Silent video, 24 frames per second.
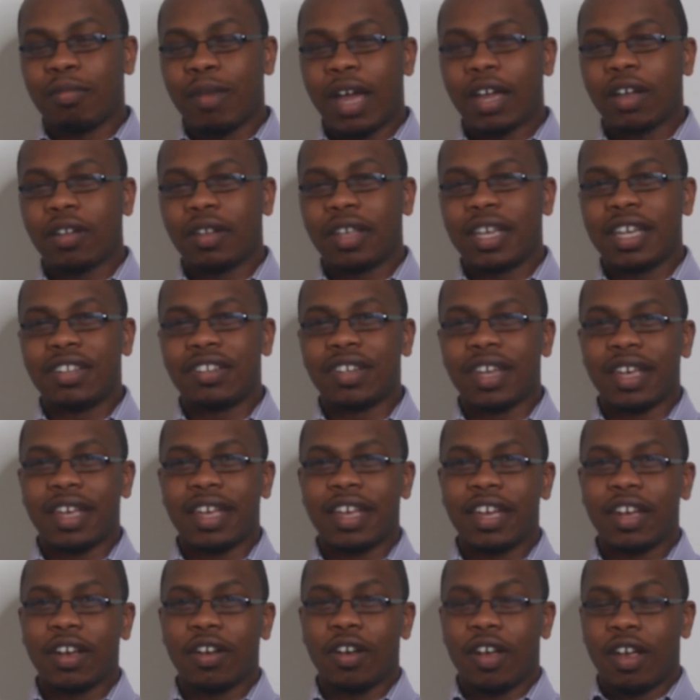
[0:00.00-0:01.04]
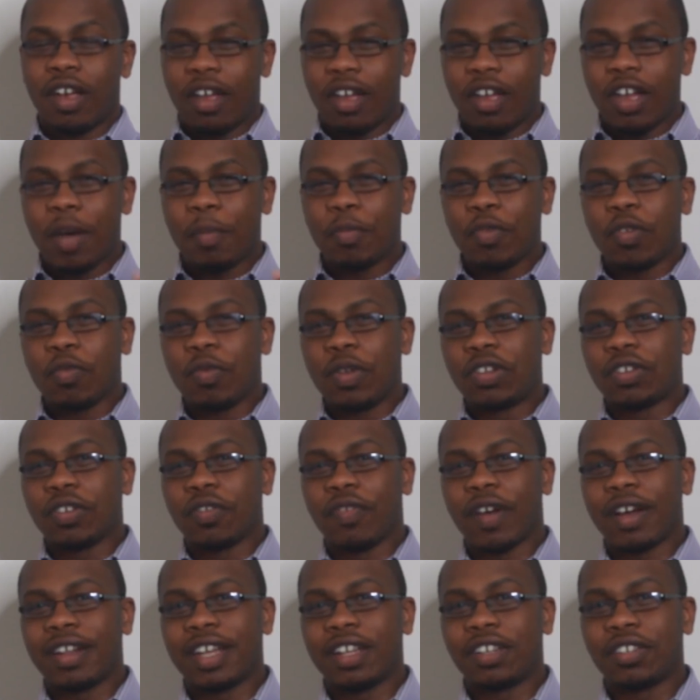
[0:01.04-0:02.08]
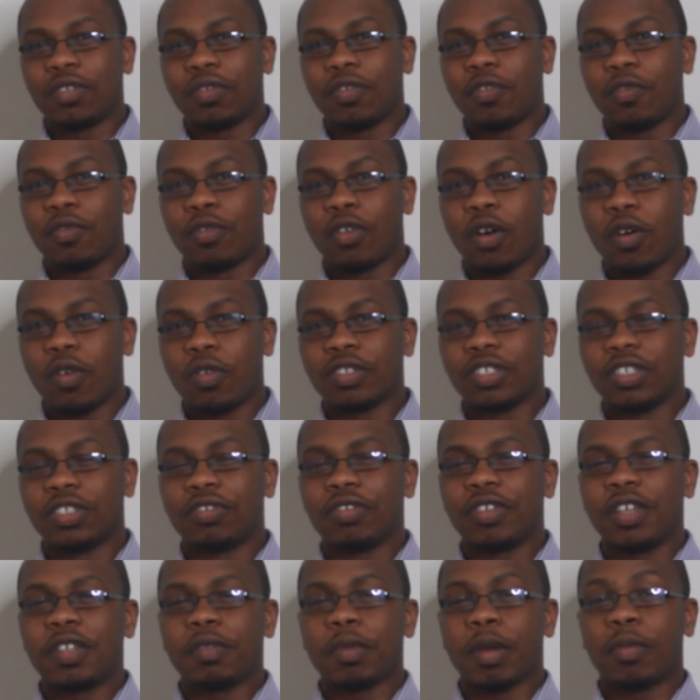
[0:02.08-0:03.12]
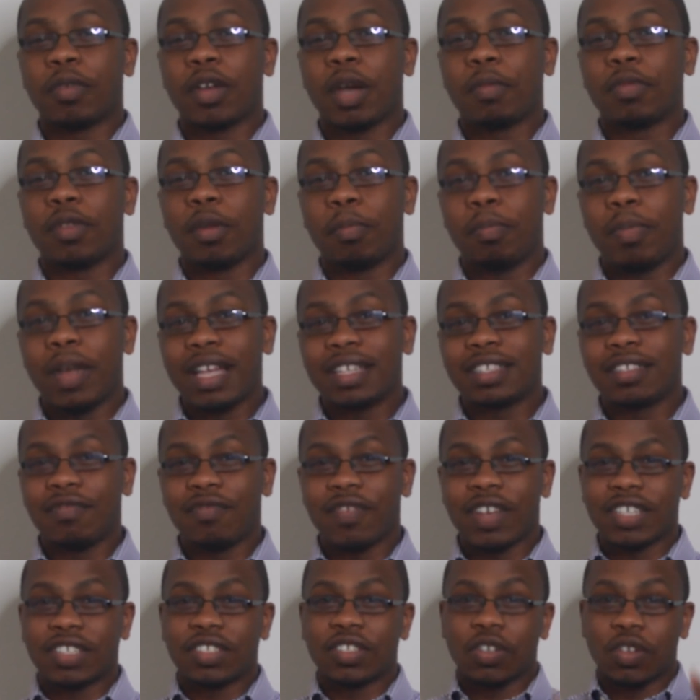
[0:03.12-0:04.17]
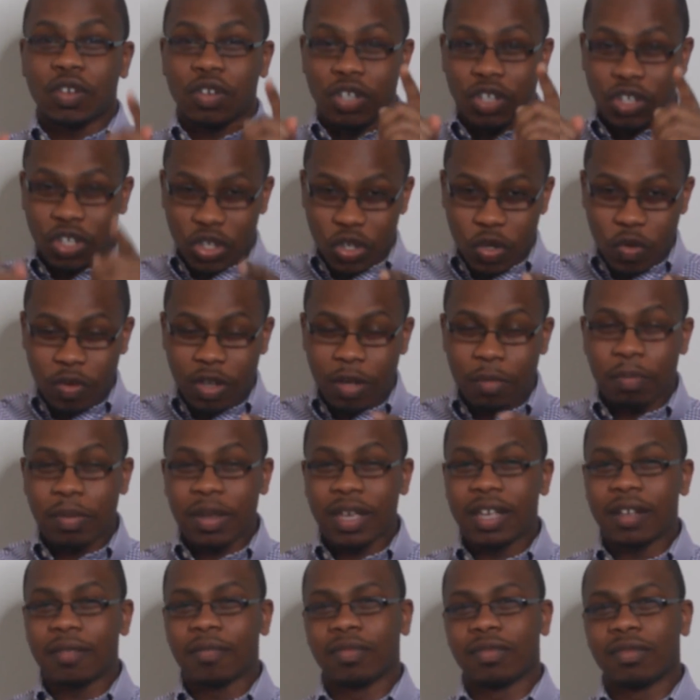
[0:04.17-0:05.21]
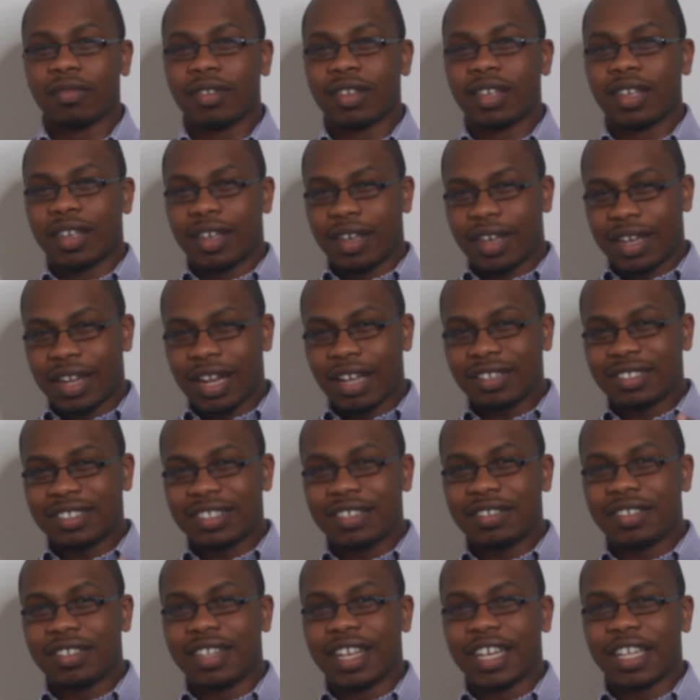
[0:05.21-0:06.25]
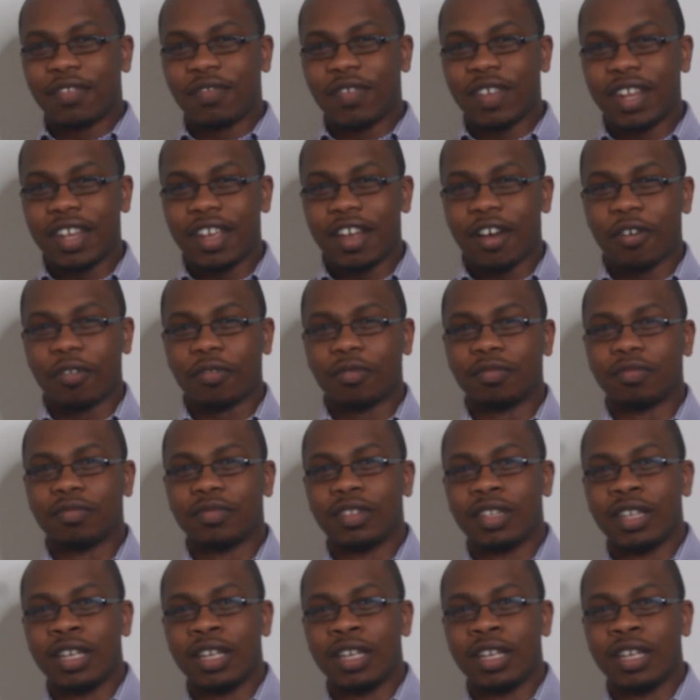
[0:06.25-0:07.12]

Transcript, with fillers: Michael Ijeh here, helping you reach your financial goals and dreams by becoming the best investor you can be. And I'll see you in the next video.